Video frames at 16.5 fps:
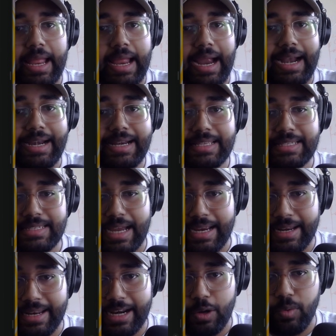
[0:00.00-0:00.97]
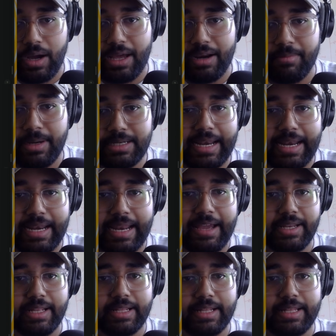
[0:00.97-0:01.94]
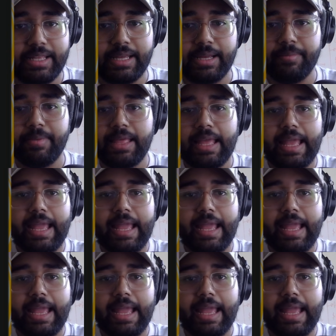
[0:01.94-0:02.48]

And design requirements and everything.